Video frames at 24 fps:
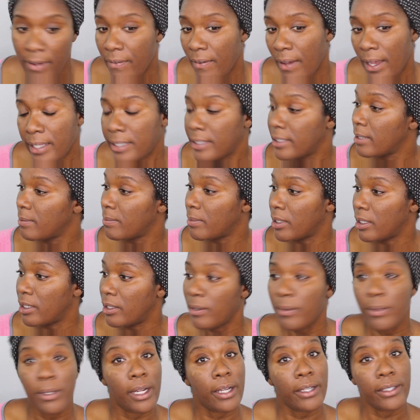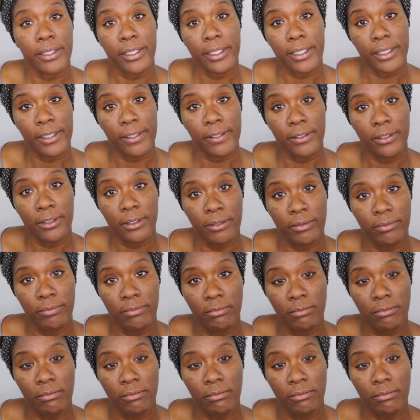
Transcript: find something to do with ourselves.